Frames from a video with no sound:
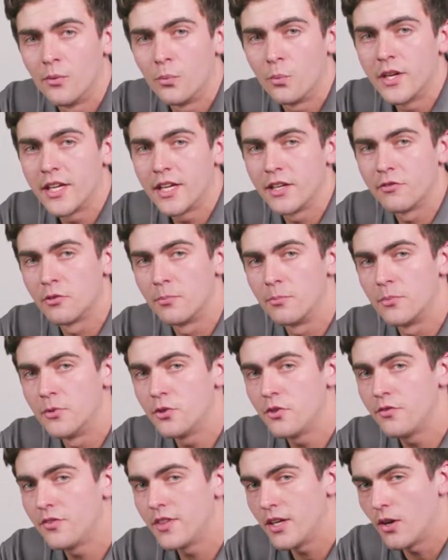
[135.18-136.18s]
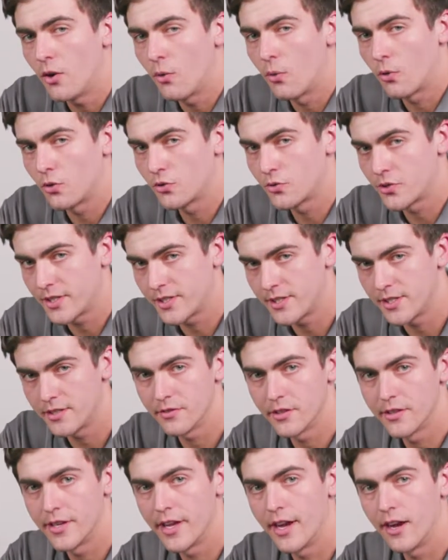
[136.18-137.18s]
we can remove the old
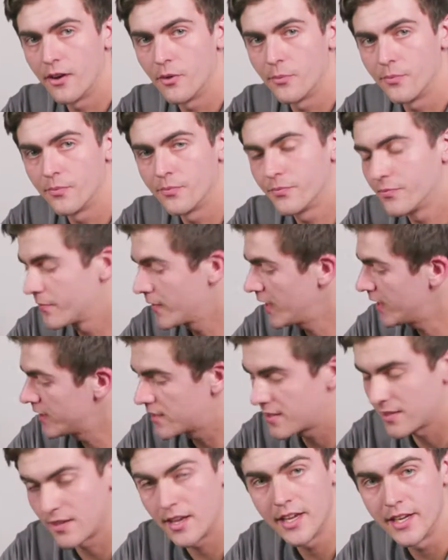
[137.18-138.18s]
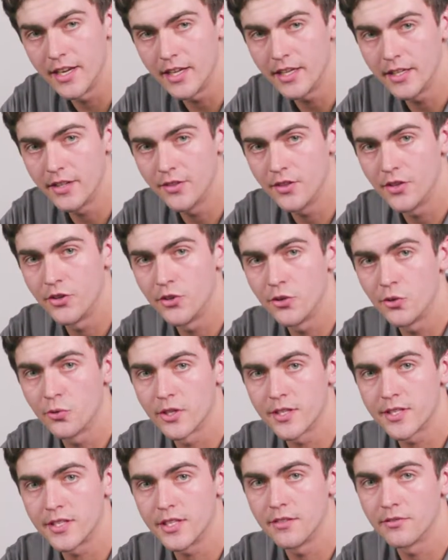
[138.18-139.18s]
receiver now and slide in the new
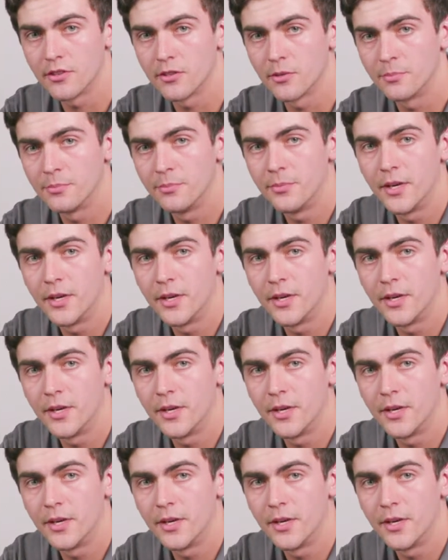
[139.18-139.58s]
receiver,